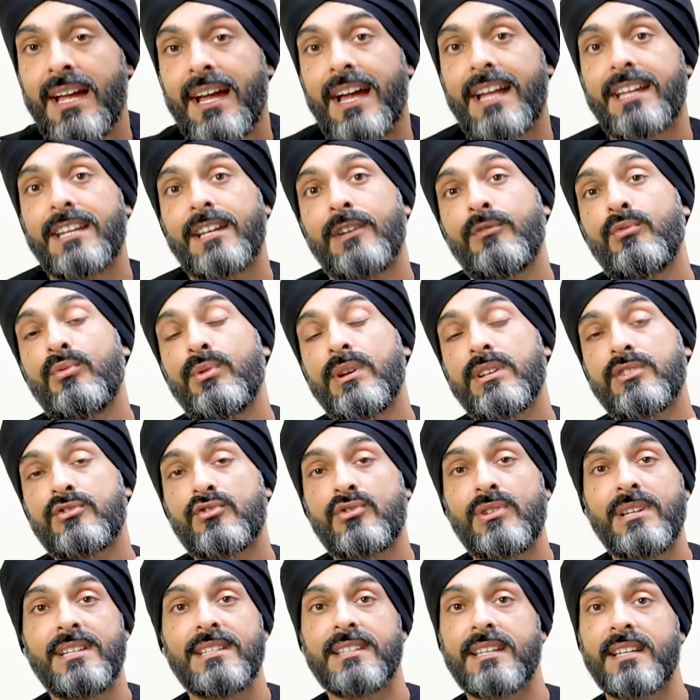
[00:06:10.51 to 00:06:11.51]
And if we're
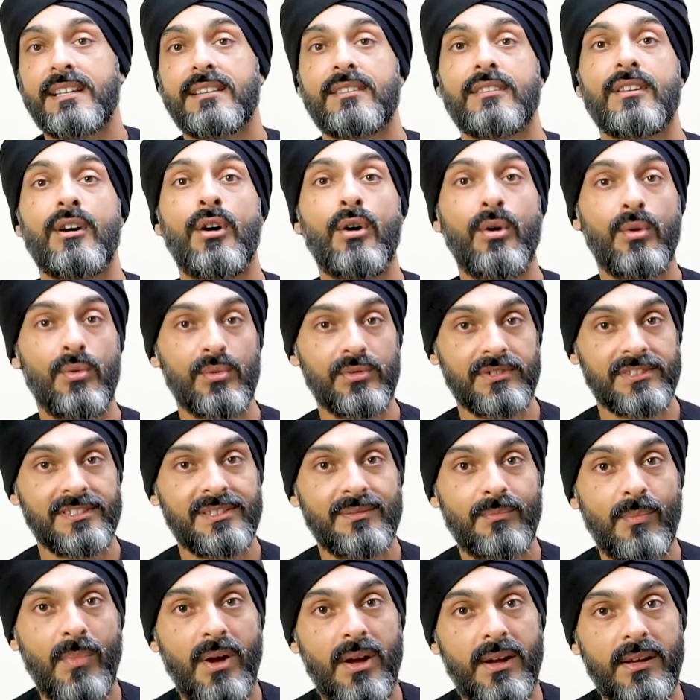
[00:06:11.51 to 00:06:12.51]
treating the whole
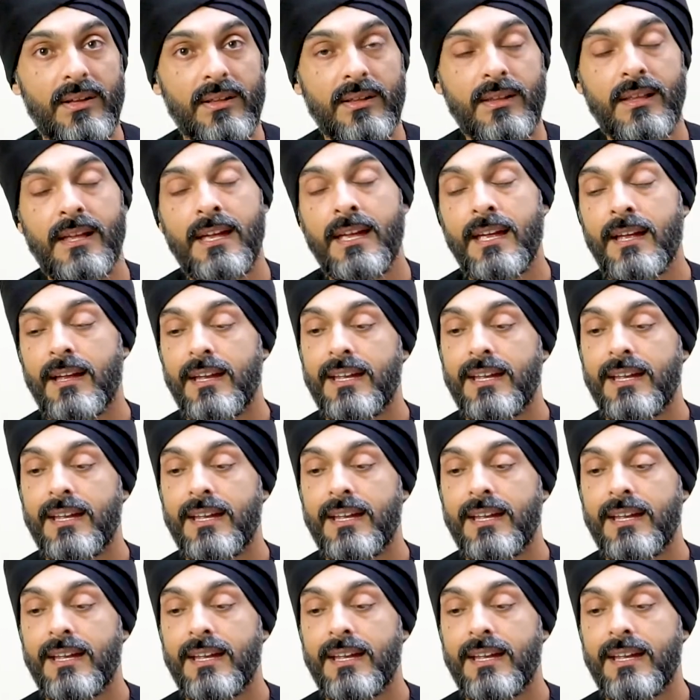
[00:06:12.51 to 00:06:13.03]
smile,